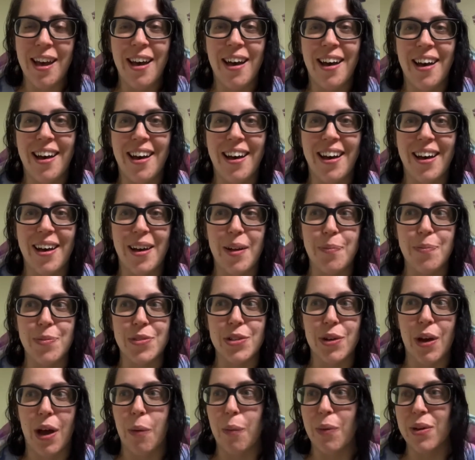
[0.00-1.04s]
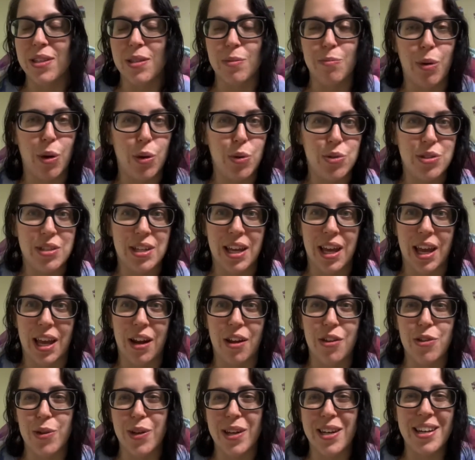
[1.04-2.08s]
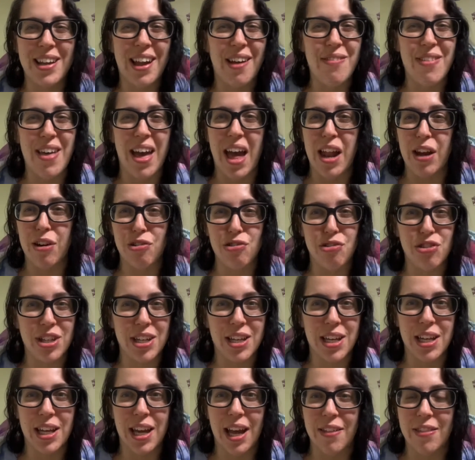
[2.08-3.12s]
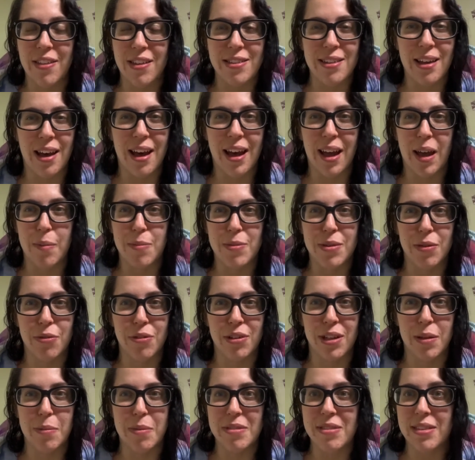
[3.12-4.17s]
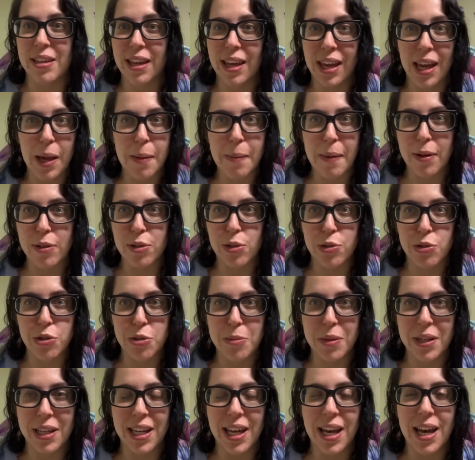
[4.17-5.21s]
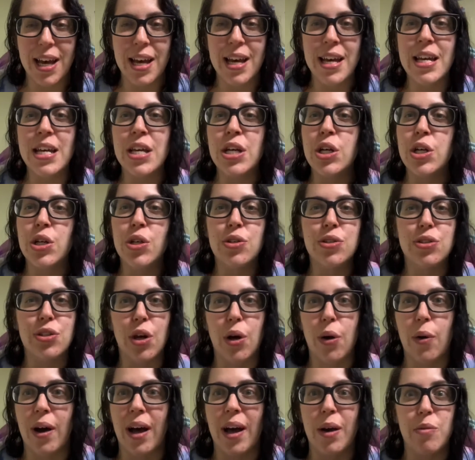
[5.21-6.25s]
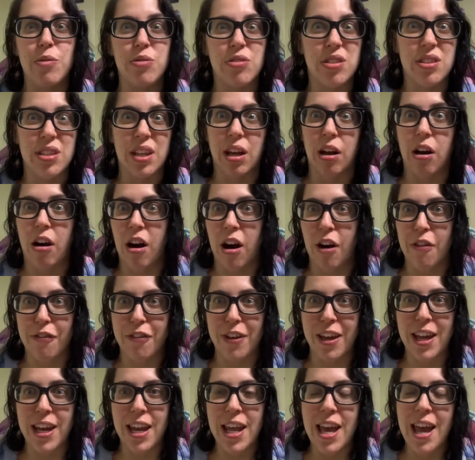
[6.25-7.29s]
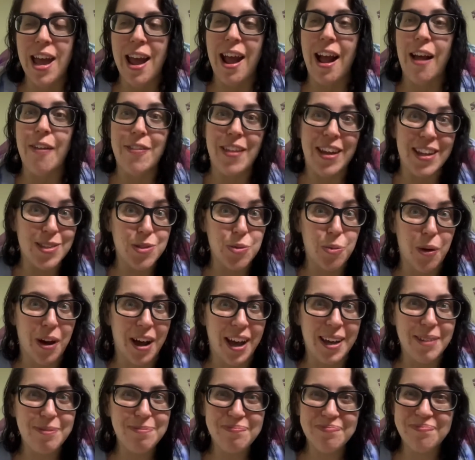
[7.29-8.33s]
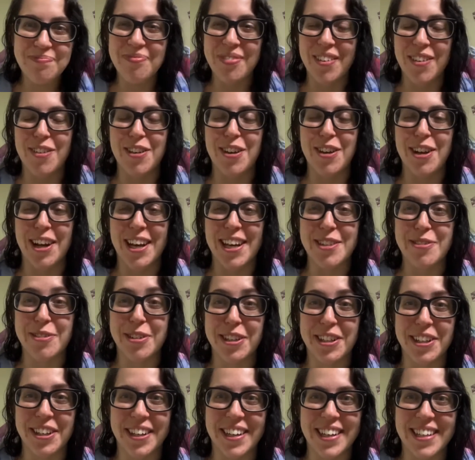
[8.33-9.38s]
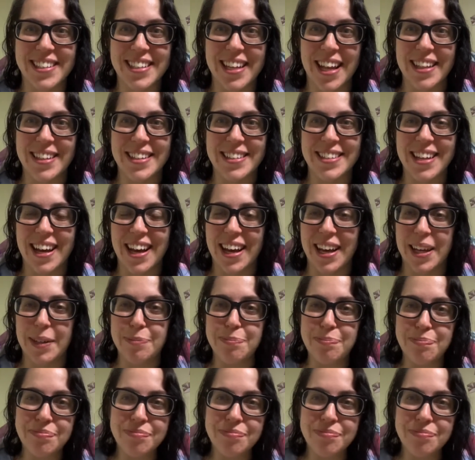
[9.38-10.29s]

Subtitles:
So I wasn't posting. I also didn't have the energy at the time to really be thinking about social media. So I was just like off it. And that's why, if you guys were curious at the time.